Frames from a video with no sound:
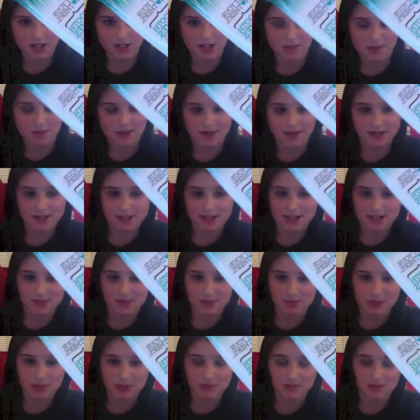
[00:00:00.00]
Your Mother's
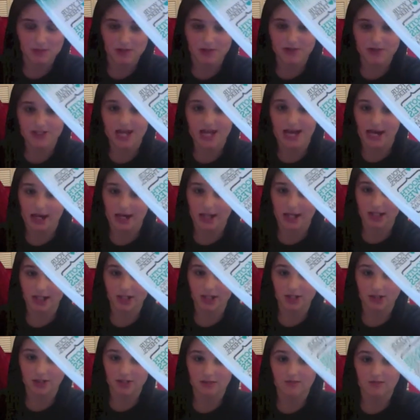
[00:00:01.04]
Smooth Loose Hair
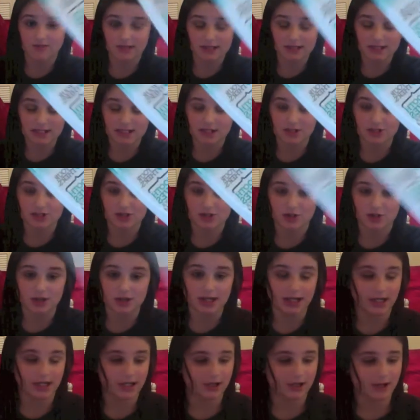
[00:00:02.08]
Con- Frizz Control
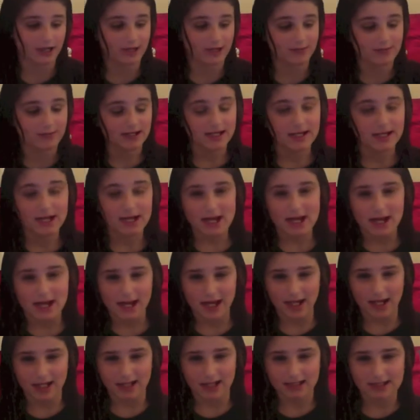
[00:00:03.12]
Hair Cream.
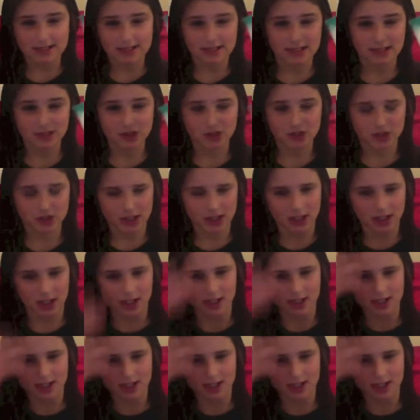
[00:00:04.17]
And since your hair